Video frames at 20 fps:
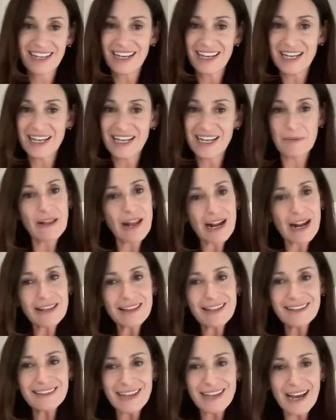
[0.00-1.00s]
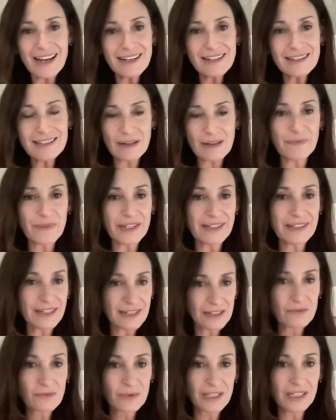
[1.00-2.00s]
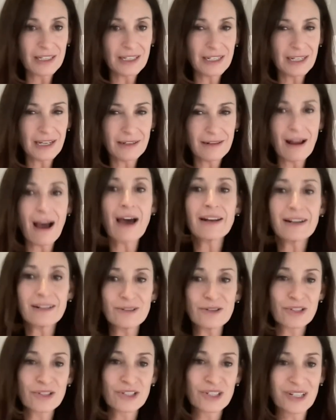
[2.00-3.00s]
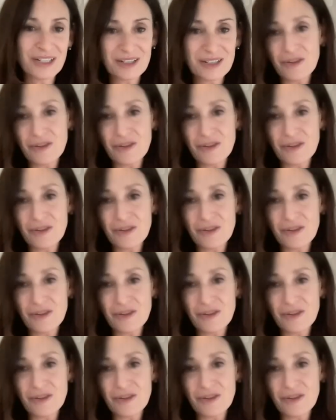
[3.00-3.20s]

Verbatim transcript: Um, and I think that is something that is really not understood.